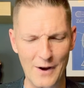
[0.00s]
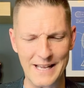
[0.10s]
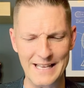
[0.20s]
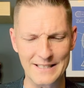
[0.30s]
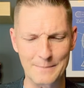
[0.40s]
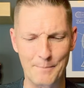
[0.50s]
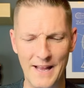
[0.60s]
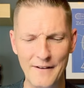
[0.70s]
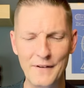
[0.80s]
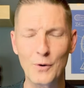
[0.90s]
out is
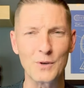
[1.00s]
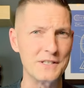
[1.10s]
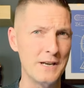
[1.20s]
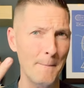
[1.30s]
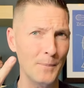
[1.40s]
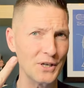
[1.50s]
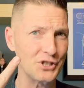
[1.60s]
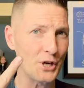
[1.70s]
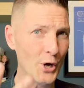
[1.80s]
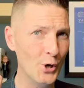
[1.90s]
Bentonville was number
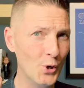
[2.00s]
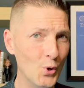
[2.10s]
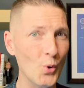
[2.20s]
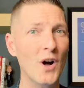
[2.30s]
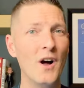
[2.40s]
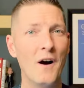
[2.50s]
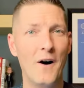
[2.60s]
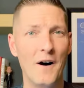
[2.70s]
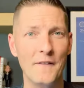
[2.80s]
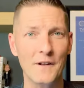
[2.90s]
two
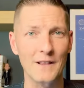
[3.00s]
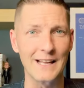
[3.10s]
on the